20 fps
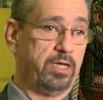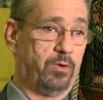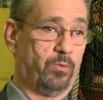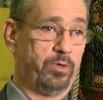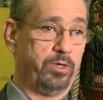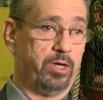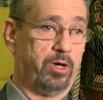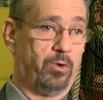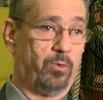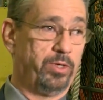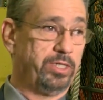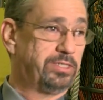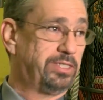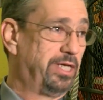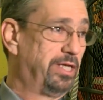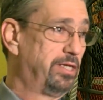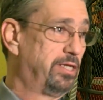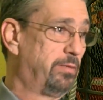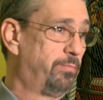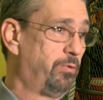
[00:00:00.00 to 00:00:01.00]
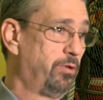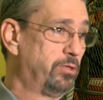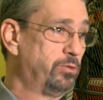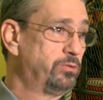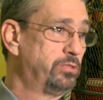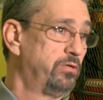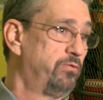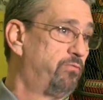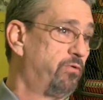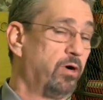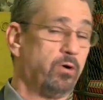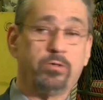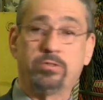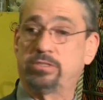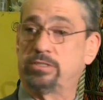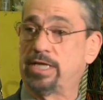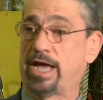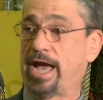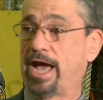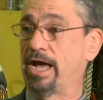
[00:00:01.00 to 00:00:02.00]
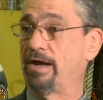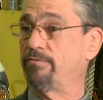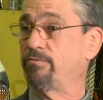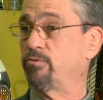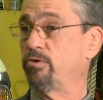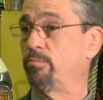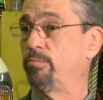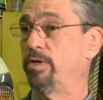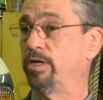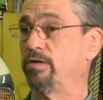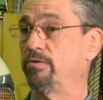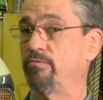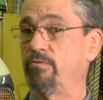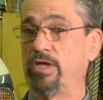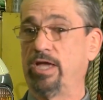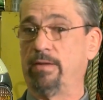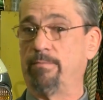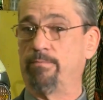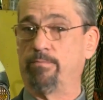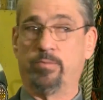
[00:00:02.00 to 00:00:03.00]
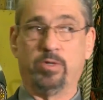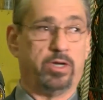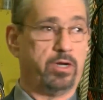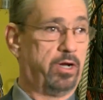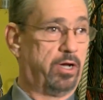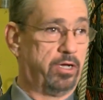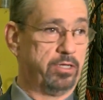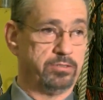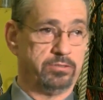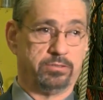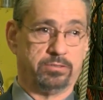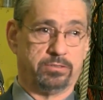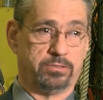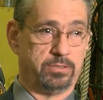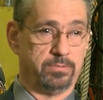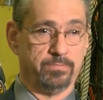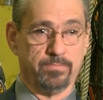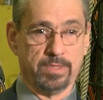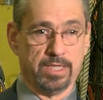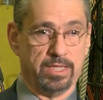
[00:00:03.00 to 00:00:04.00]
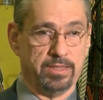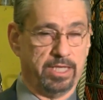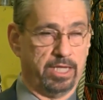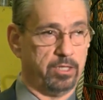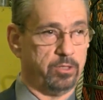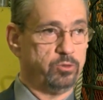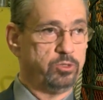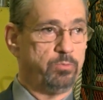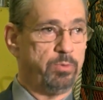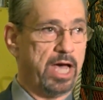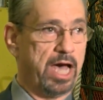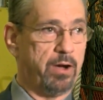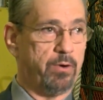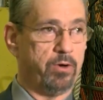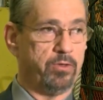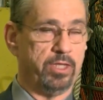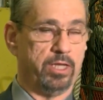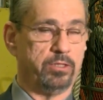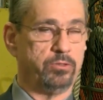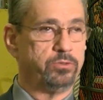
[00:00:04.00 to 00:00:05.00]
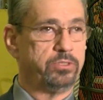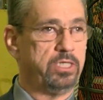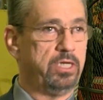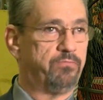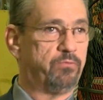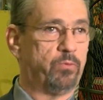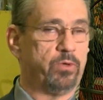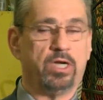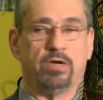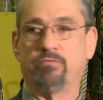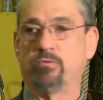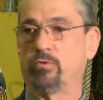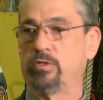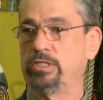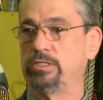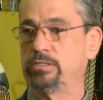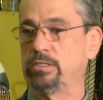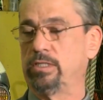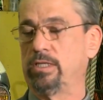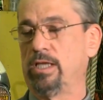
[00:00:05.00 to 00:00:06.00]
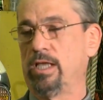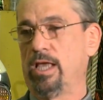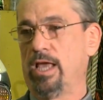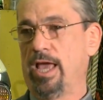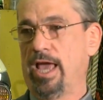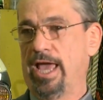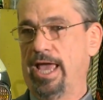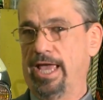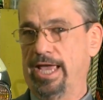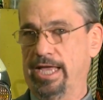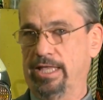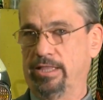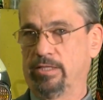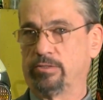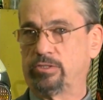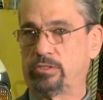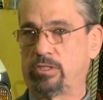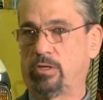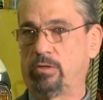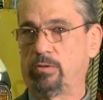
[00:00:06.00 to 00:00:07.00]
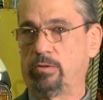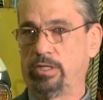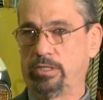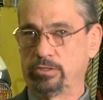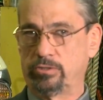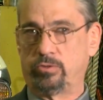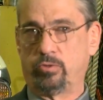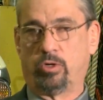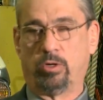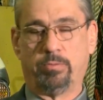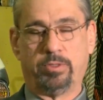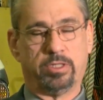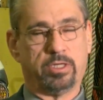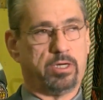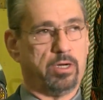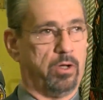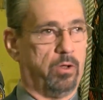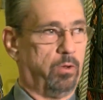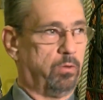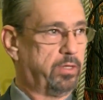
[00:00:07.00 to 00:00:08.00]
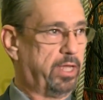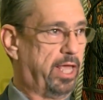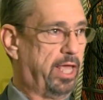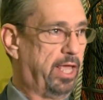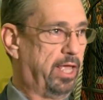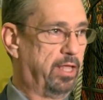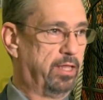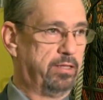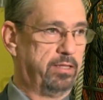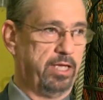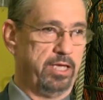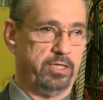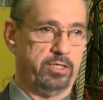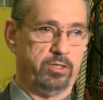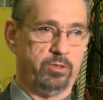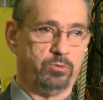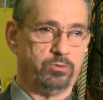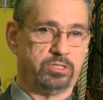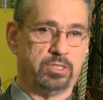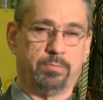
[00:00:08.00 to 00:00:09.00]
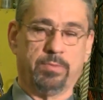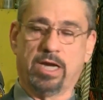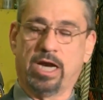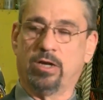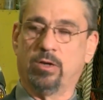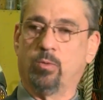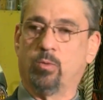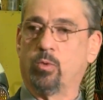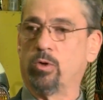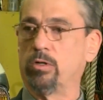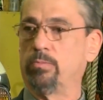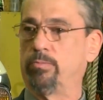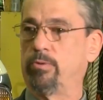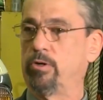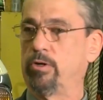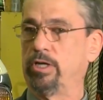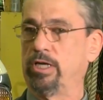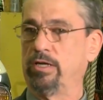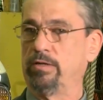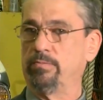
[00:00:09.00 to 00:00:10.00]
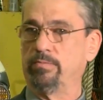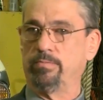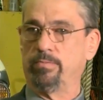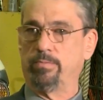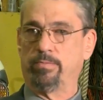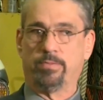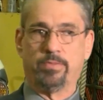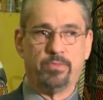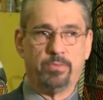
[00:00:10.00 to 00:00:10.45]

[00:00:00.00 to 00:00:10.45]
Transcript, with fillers: that we always end up losing folks after a big event because they lose power, they lose heat for whatever reason in the storm, in the storm, in the cold, and they use some kind of word burning